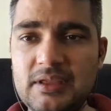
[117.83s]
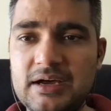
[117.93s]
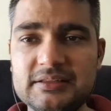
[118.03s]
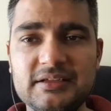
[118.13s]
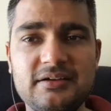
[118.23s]

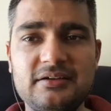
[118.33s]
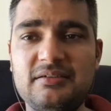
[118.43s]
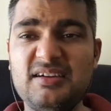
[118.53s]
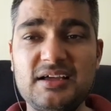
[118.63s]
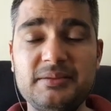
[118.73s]
other
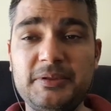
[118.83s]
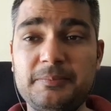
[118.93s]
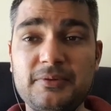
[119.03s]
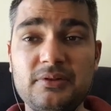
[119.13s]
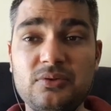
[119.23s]

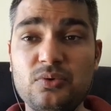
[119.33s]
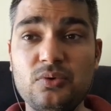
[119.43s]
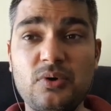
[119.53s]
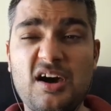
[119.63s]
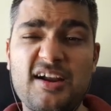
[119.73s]
people
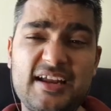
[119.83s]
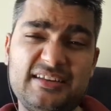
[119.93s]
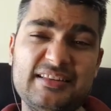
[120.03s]
who are at